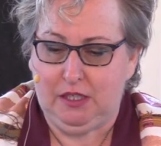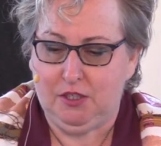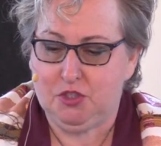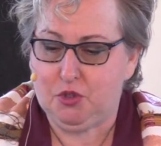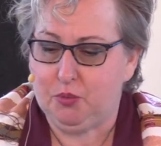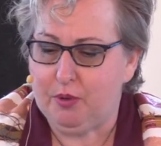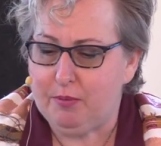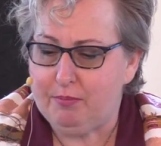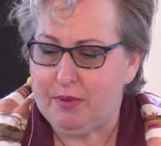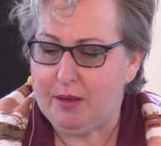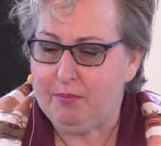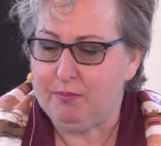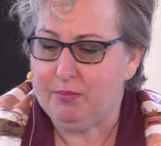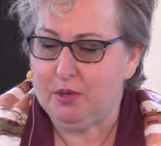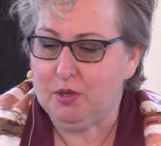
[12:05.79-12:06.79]
to
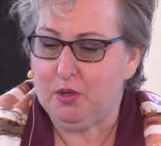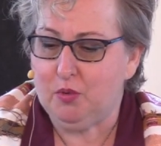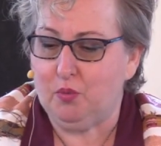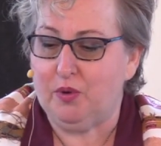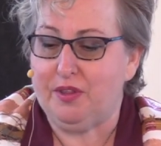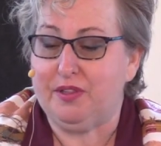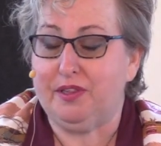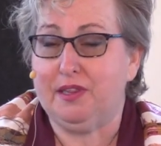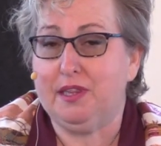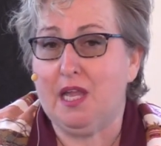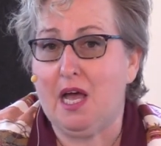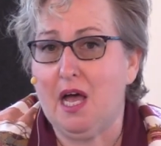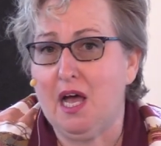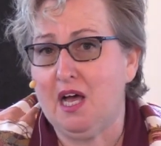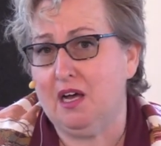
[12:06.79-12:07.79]
remember with
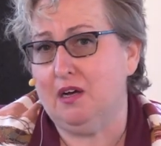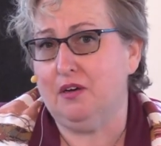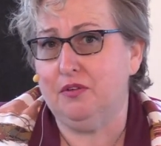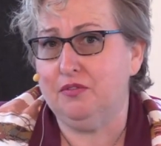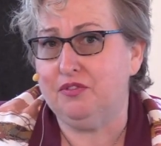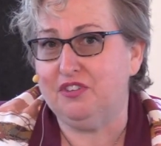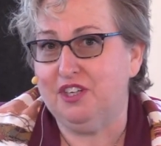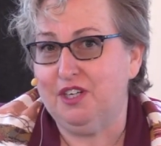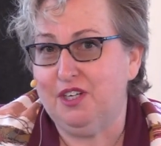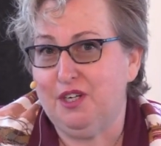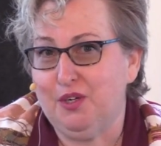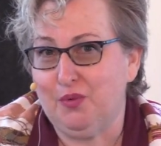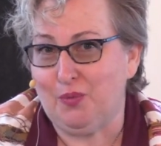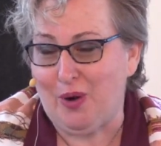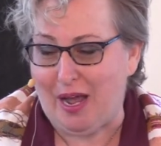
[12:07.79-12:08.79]
love
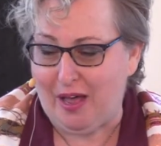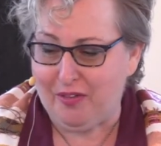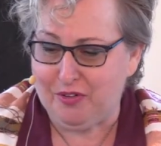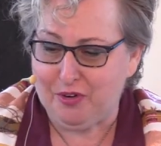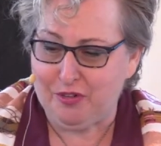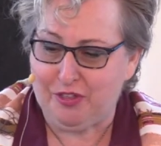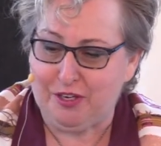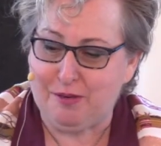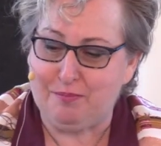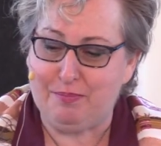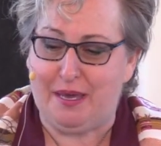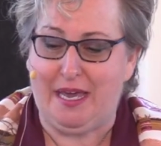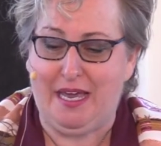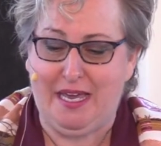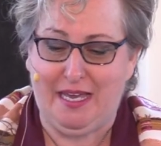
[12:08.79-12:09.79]
rather than
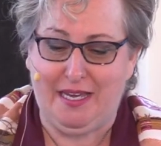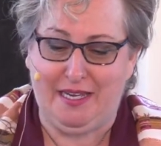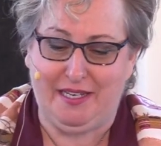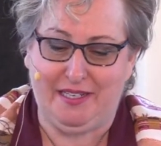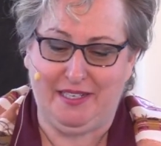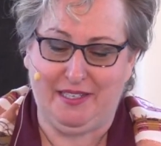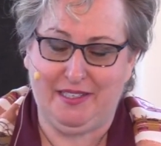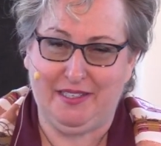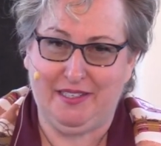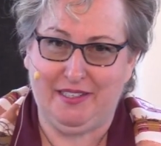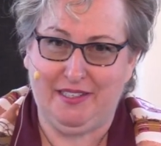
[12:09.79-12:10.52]
pain.